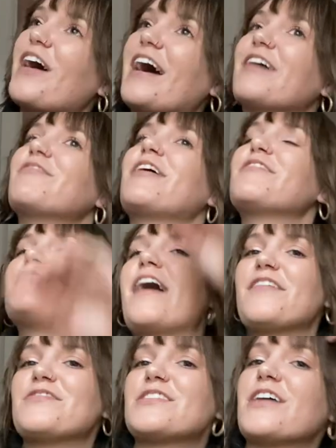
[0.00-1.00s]
I read a
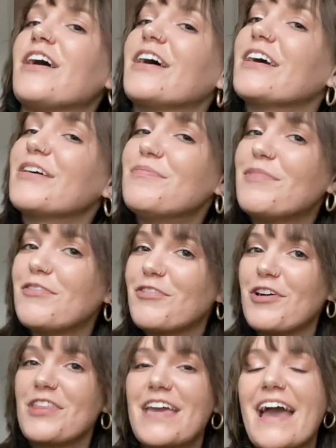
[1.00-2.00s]
five star
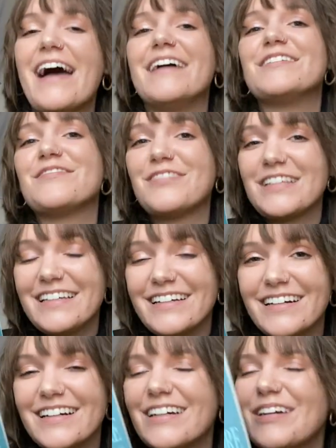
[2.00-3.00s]
before the end of the
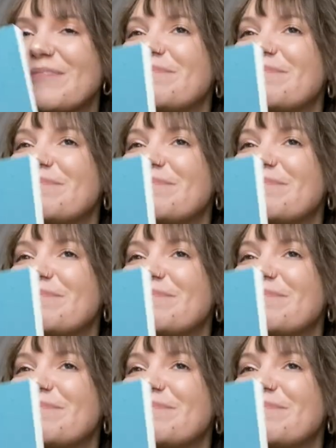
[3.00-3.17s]
year,